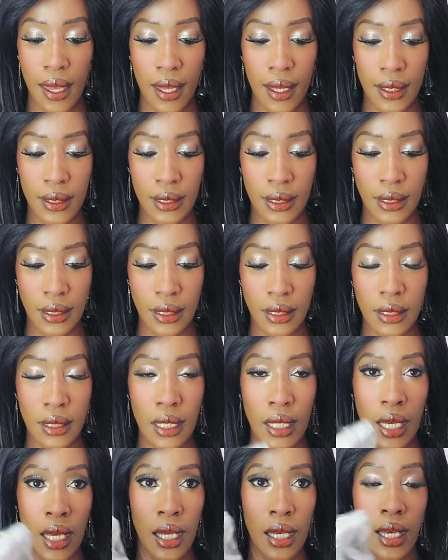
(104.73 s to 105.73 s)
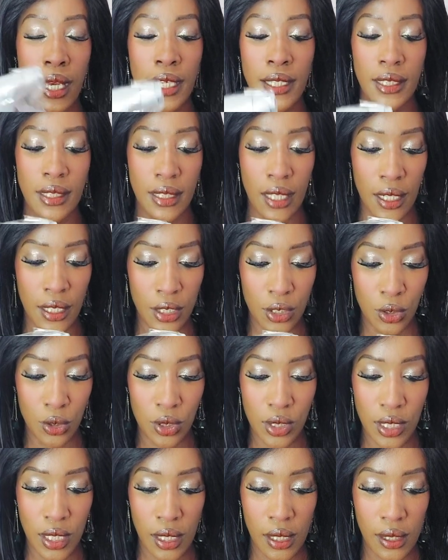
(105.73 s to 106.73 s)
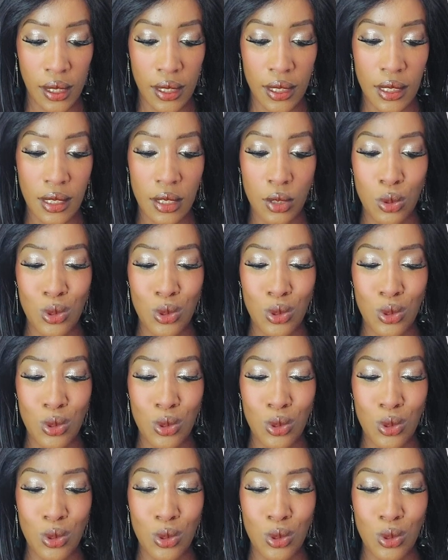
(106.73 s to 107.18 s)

and yeah, I decided to take this.